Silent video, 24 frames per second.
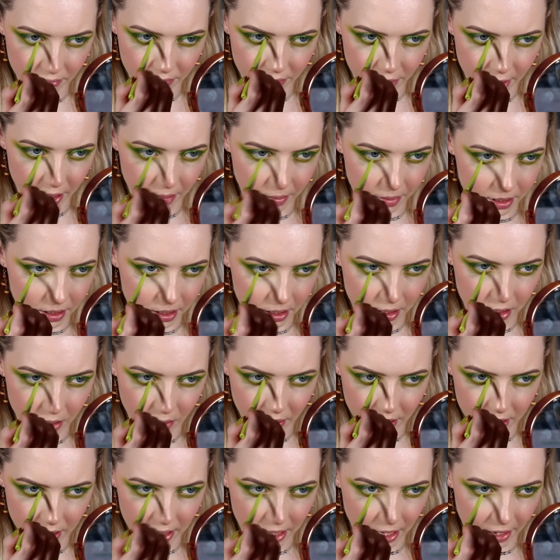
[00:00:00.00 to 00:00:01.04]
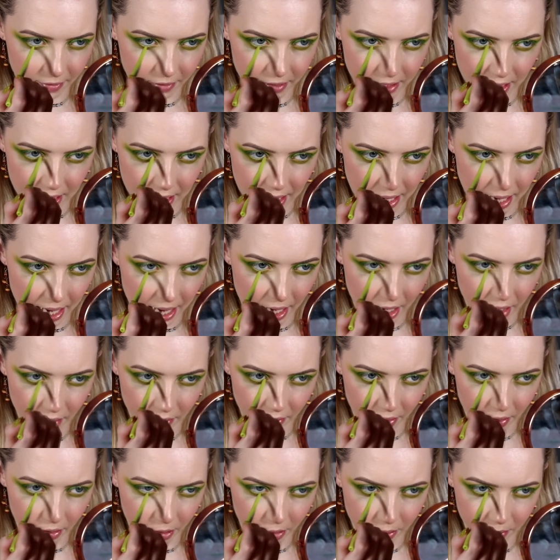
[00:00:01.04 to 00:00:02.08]
pigmented so I didn't have to
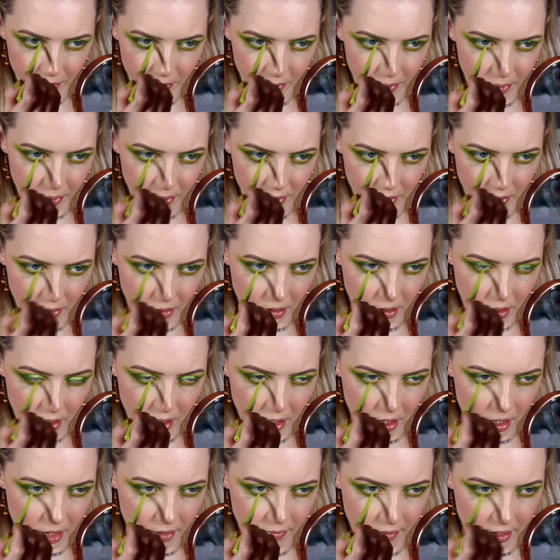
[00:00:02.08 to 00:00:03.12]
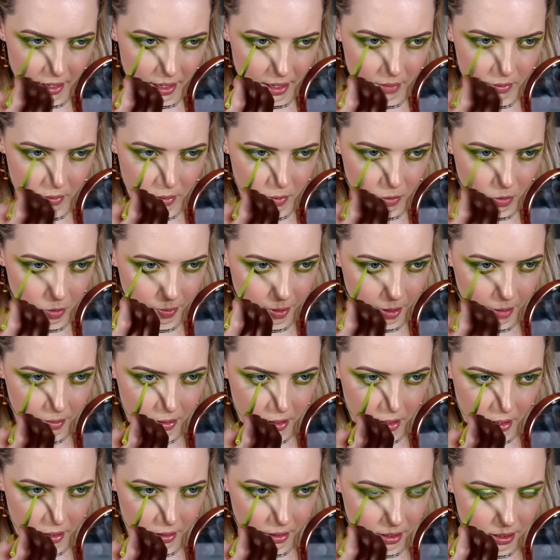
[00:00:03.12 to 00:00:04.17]
layer it up. Not even that it was more
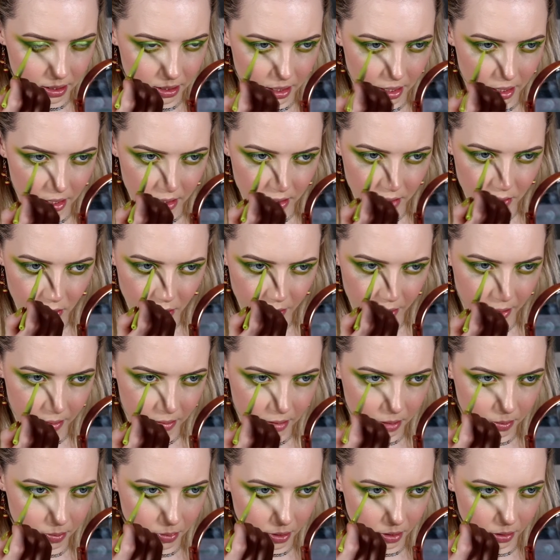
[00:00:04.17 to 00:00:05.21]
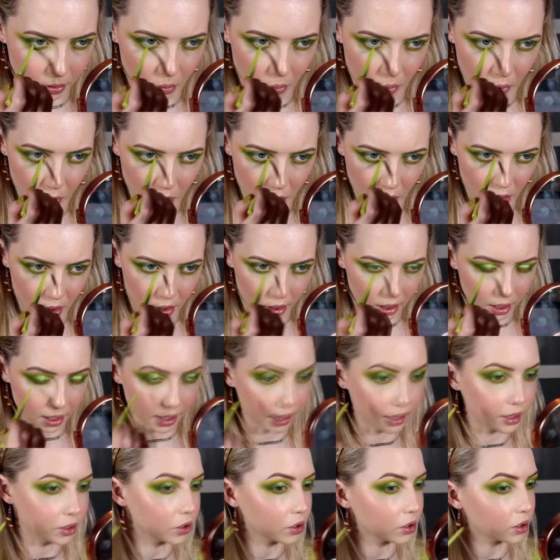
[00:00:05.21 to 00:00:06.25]
pigmented on the skin, it's more pigmented, but on the
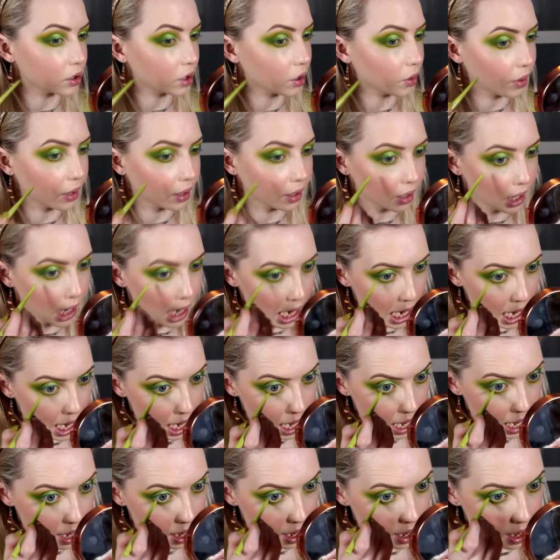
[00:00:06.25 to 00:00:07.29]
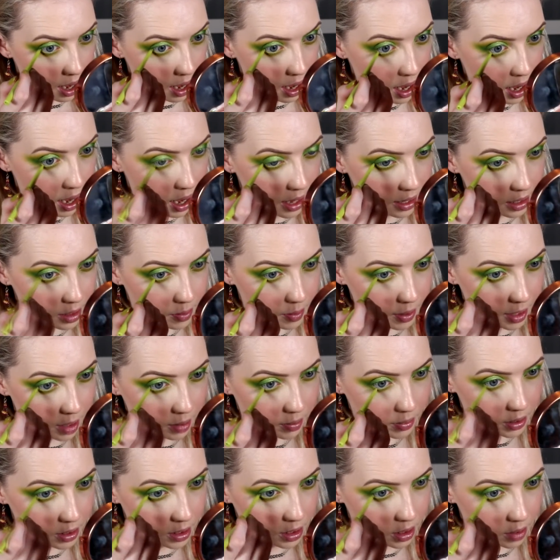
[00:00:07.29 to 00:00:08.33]
waterline it doesn't go on as
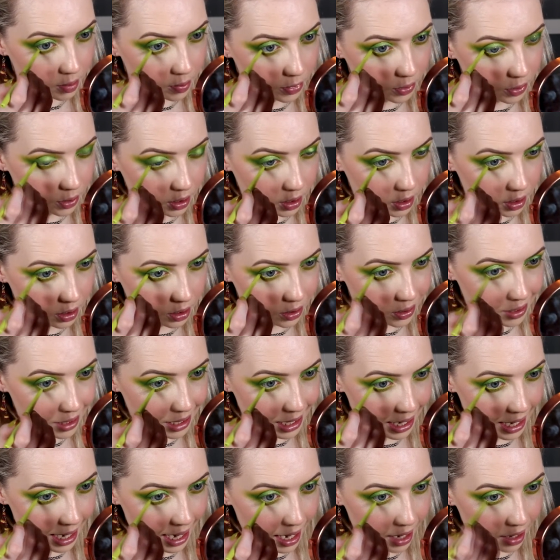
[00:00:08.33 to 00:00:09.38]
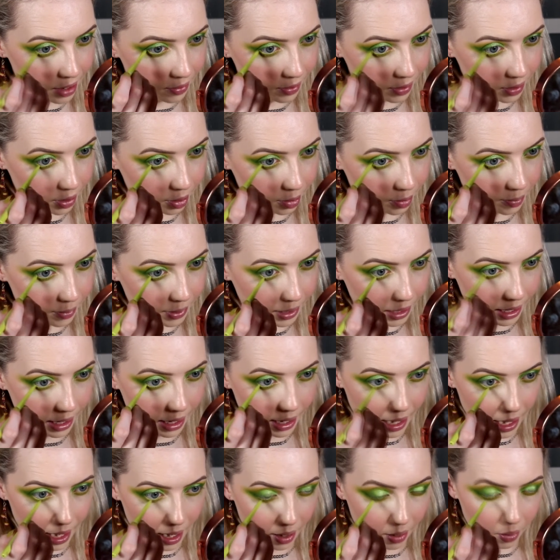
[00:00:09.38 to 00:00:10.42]
pigmented, but you can just layer it up
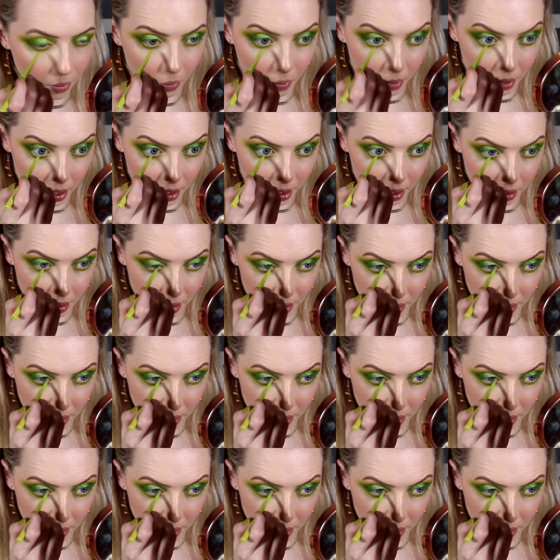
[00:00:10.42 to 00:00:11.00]
and get what,